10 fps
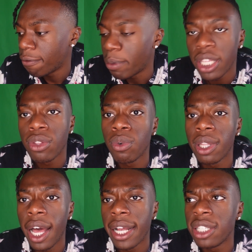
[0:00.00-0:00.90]
been through a
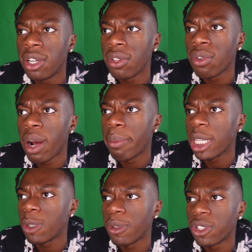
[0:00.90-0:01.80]
lot, you know, throughout
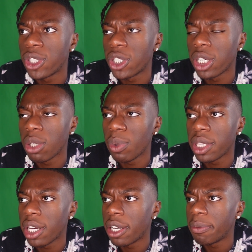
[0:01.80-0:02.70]
my spiritual journey
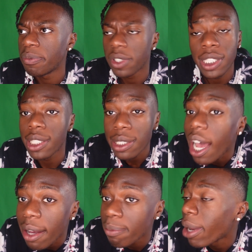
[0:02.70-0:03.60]
with,
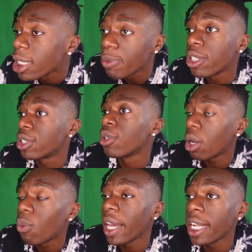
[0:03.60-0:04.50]
my spiritual
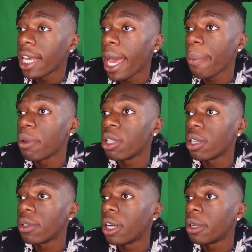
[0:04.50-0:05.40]
awakening
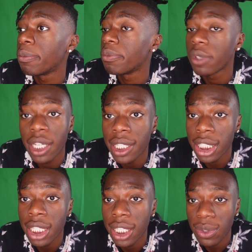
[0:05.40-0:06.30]
happened,
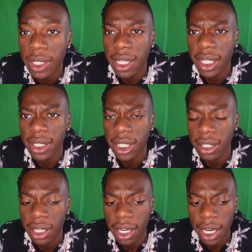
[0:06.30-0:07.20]
initially in
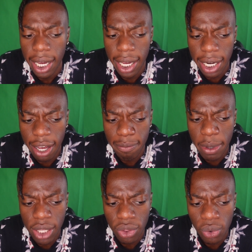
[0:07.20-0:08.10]
2019, and I've
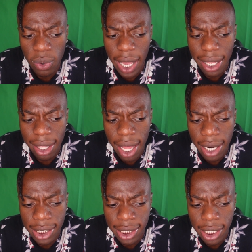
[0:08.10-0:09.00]
been through a
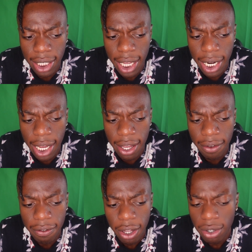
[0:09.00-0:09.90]
lot of shit, and
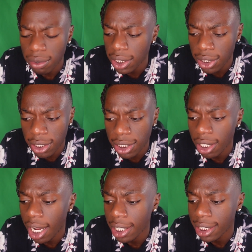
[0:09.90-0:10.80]
I've researched a
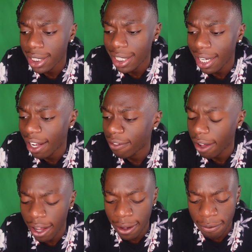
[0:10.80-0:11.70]
lot of shit.
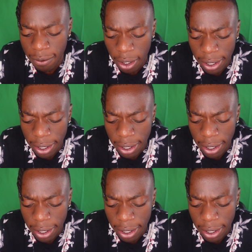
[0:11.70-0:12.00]
I've